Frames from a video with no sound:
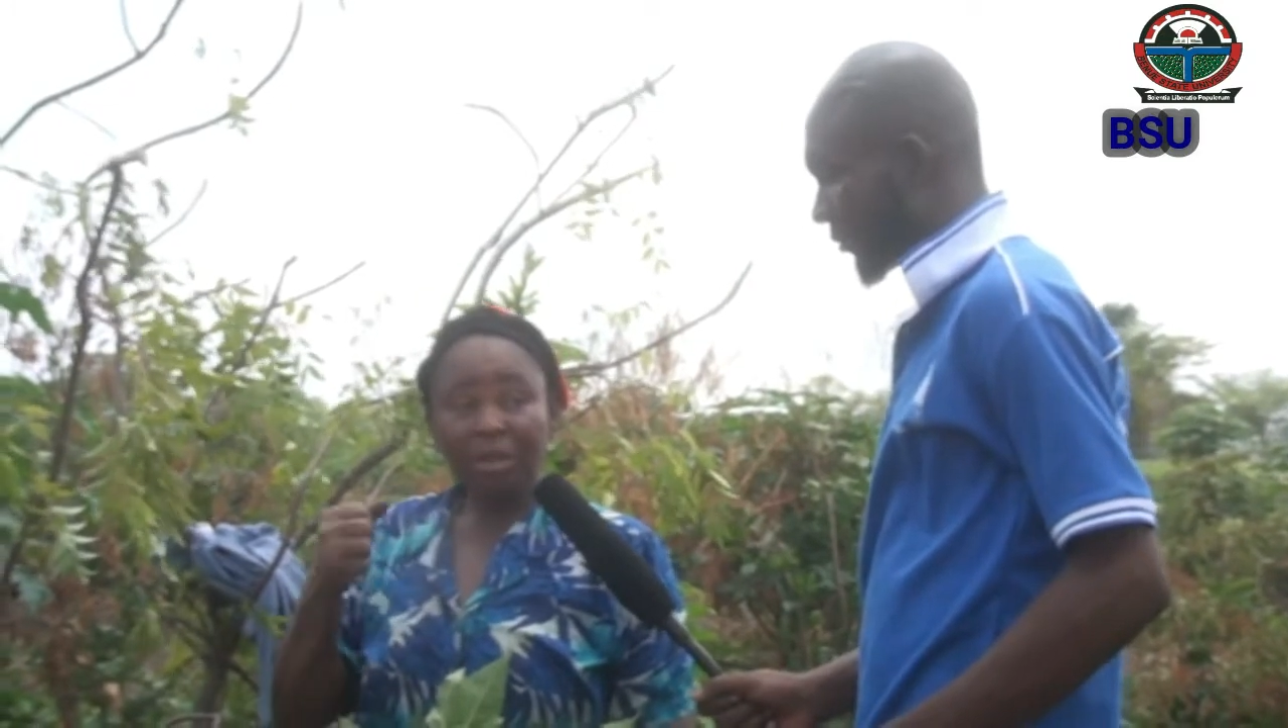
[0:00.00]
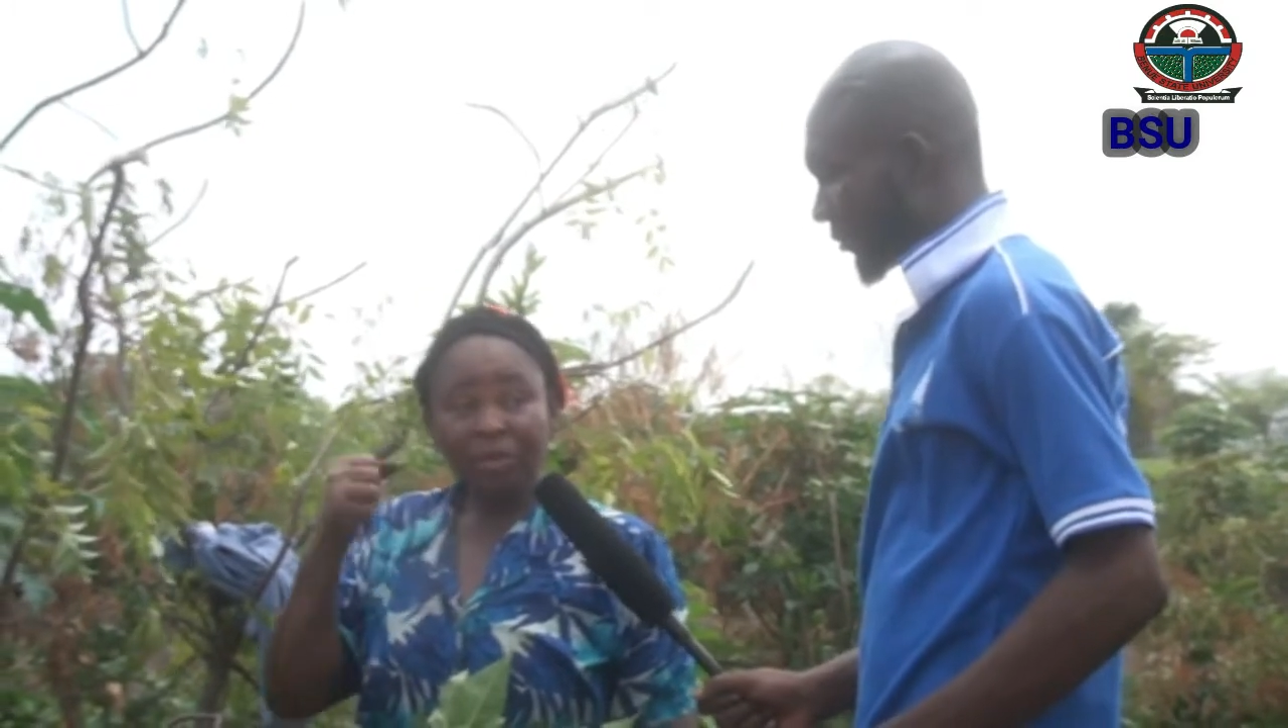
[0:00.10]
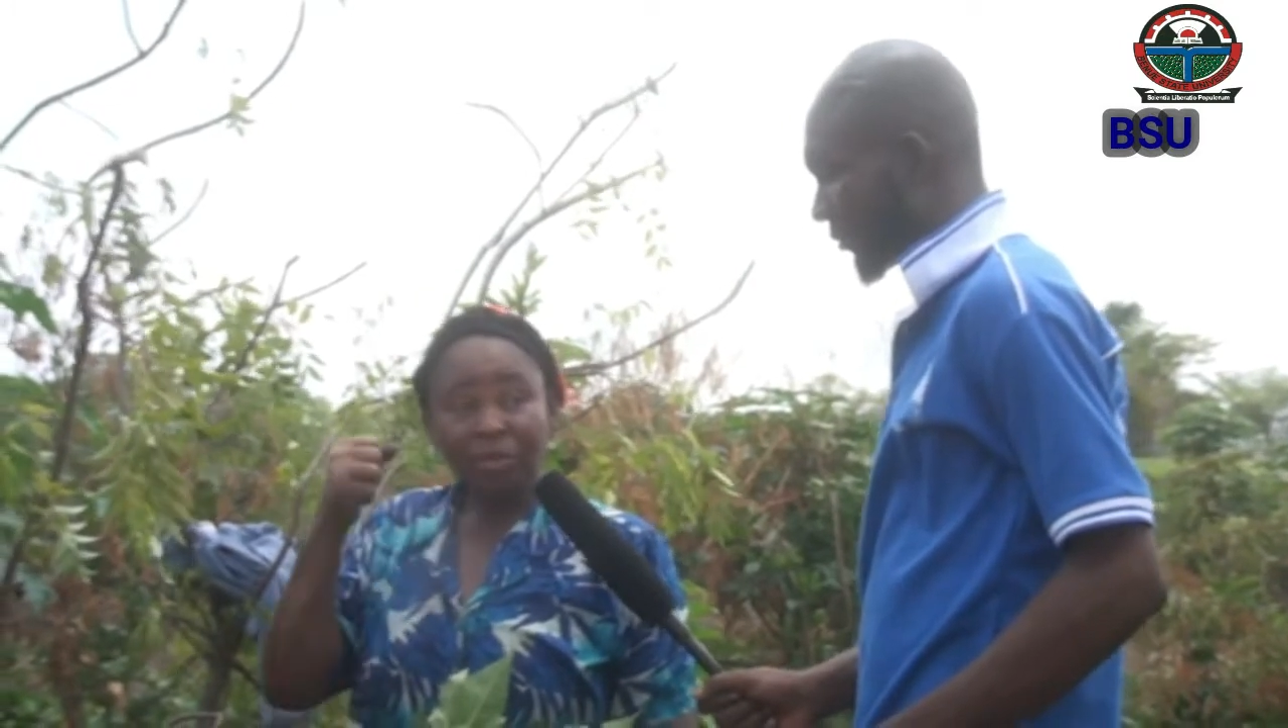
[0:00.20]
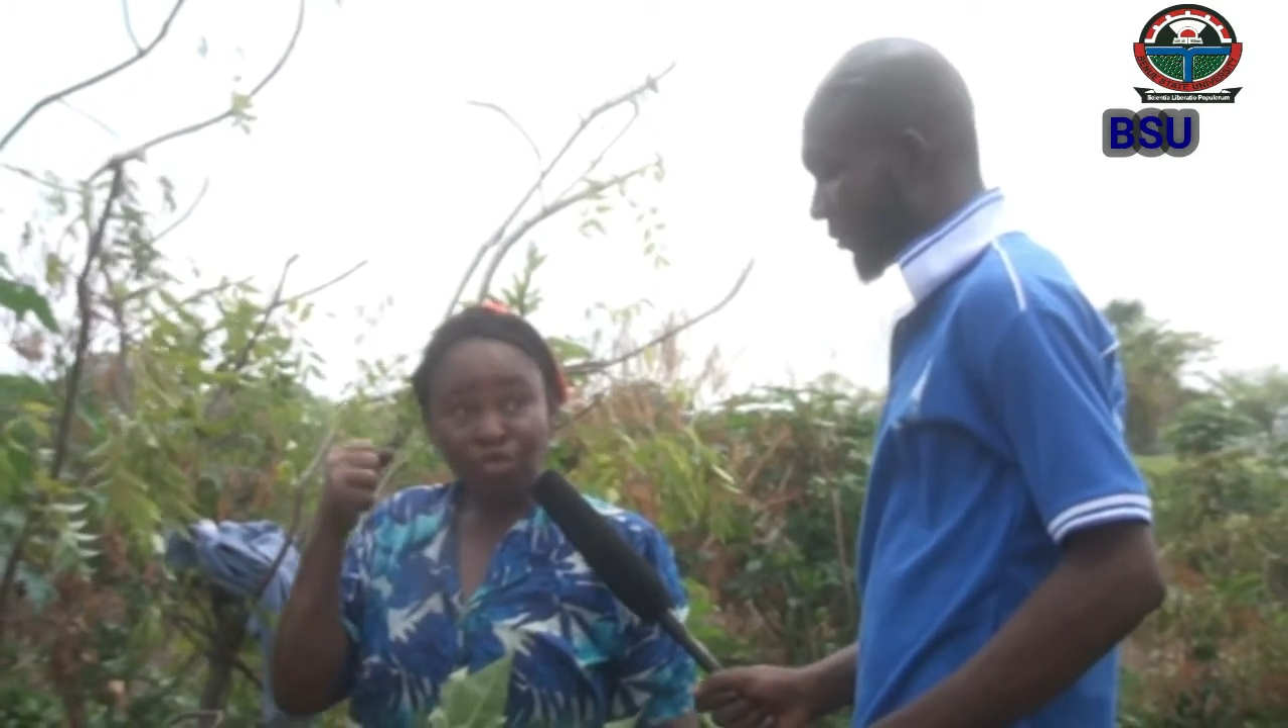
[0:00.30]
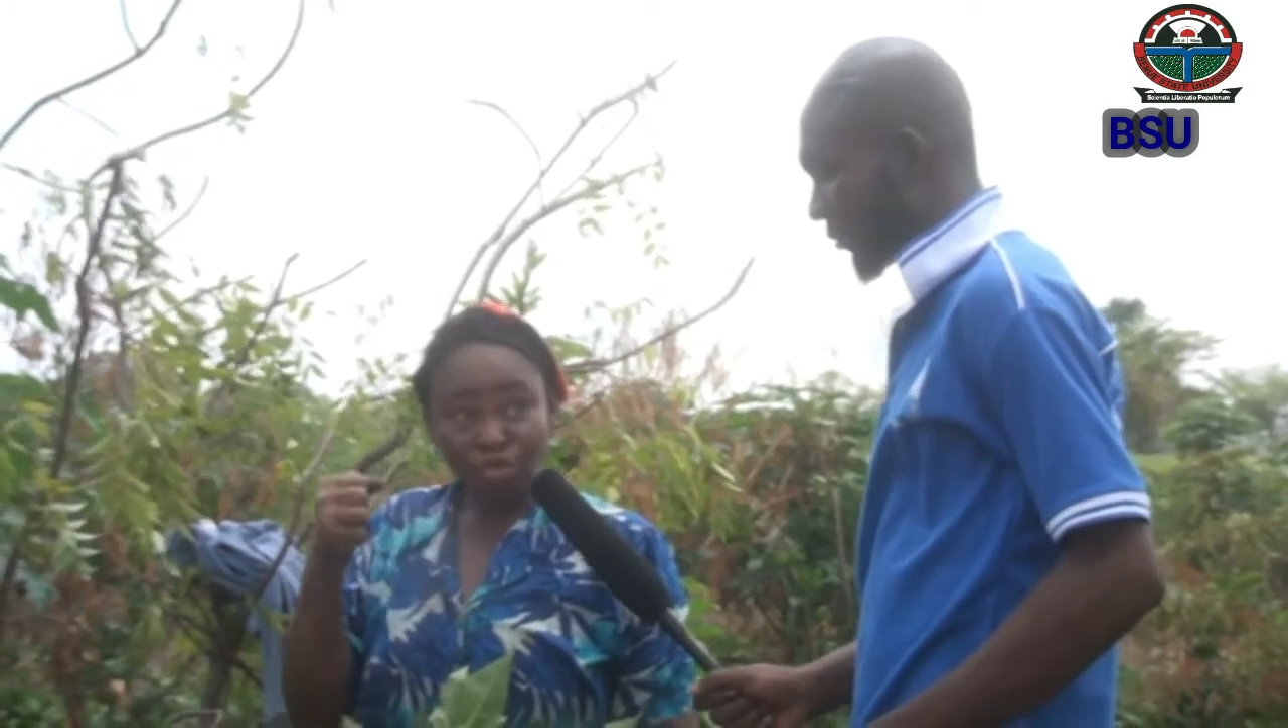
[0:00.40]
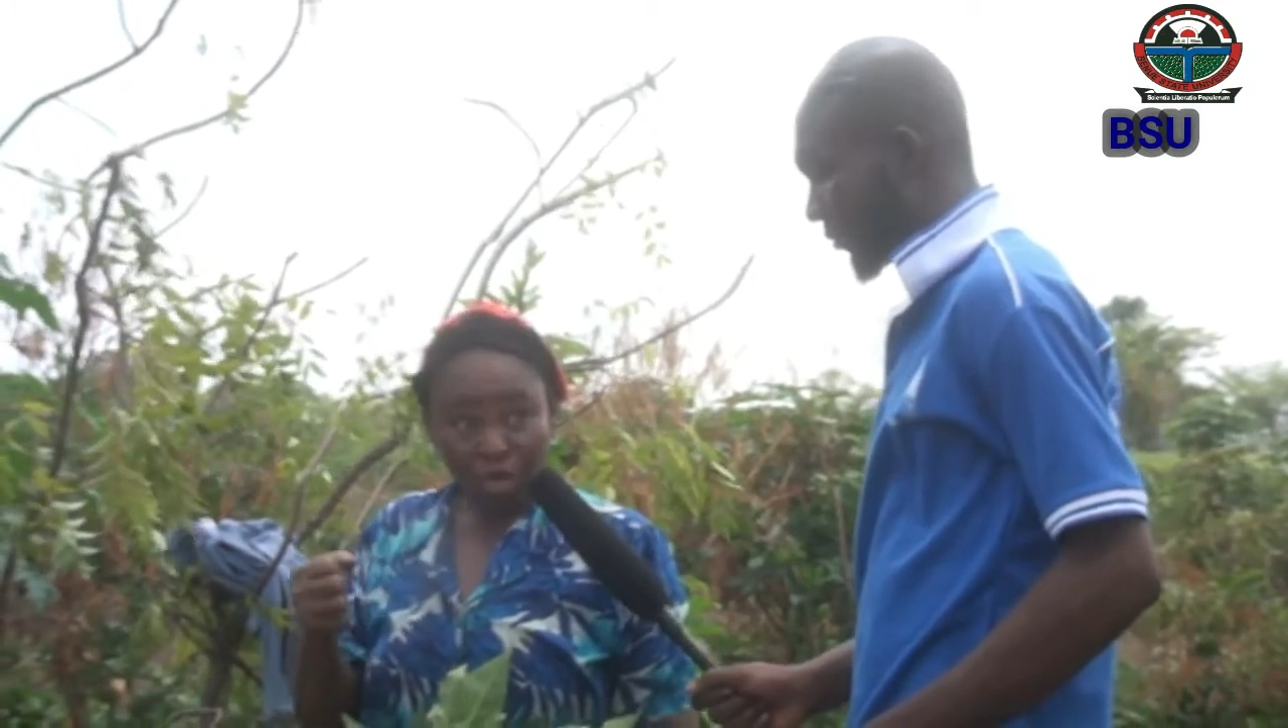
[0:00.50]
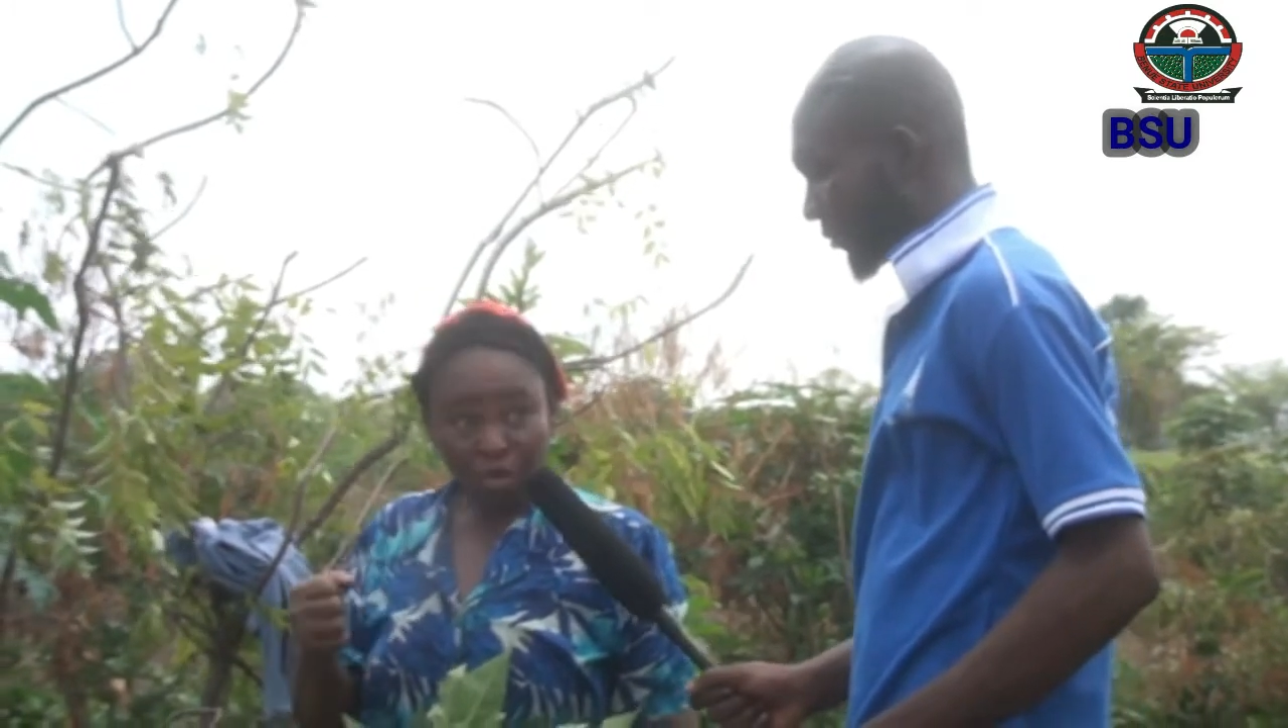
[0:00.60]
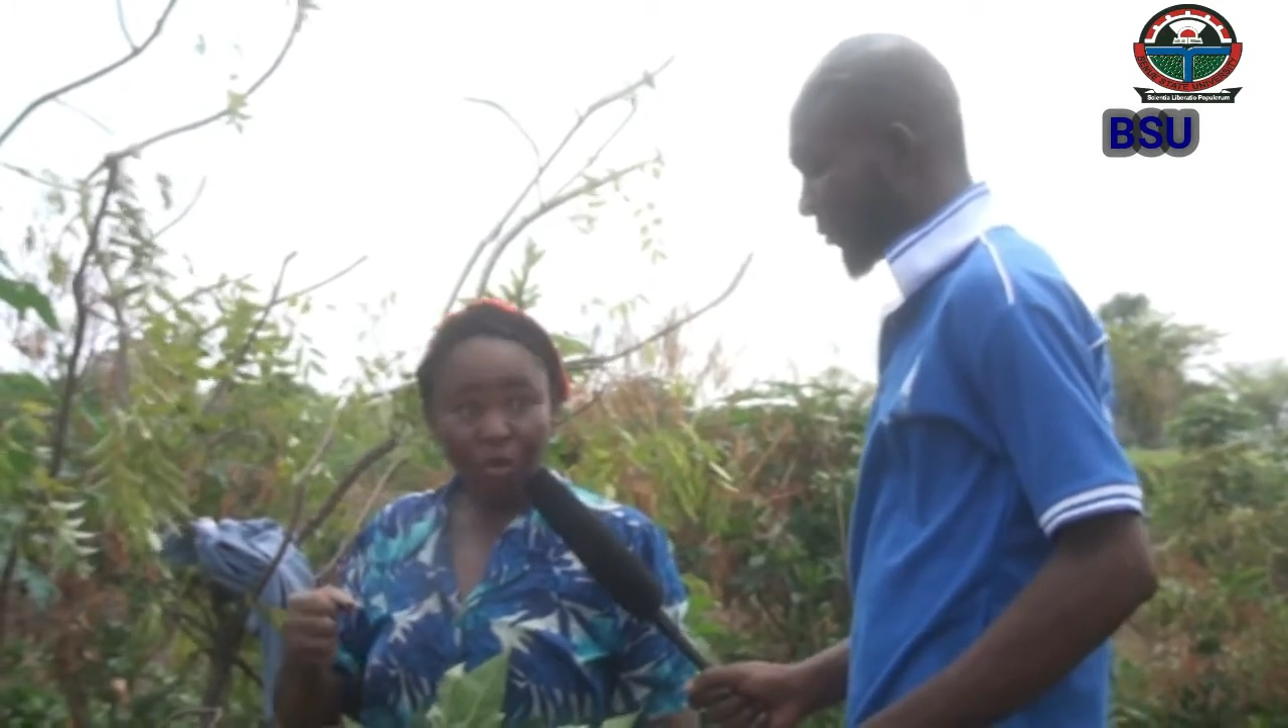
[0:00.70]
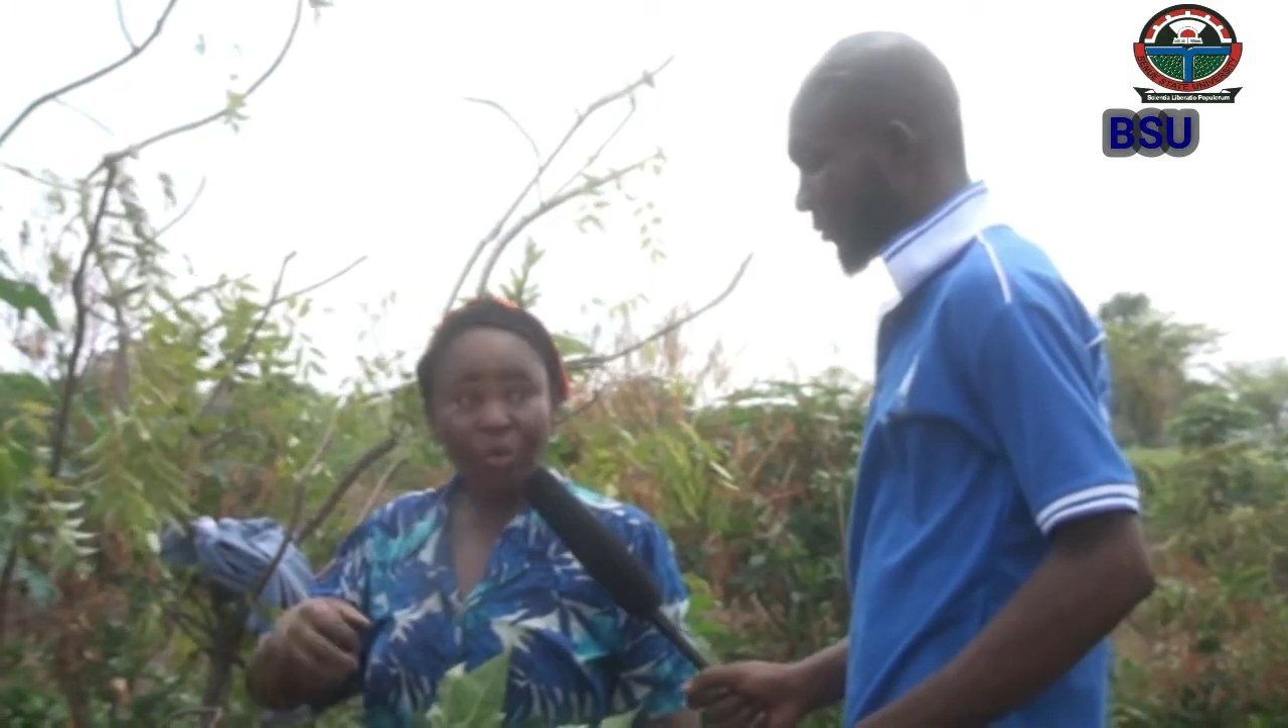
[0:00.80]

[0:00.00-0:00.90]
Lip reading: it will strong.